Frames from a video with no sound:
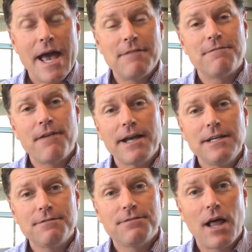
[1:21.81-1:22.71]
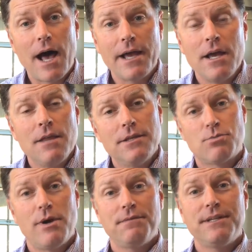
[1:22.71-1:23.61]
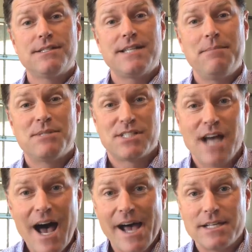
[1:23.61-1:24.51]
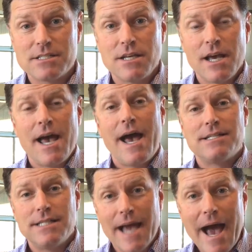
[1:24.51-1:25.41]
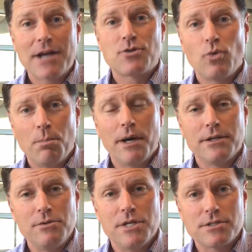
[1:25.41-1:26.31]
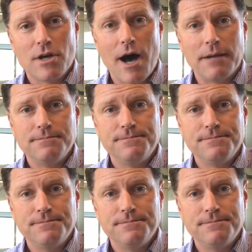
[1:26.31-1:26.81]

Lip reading: and find a fly that's roughly the same size as the actual bug you just caught.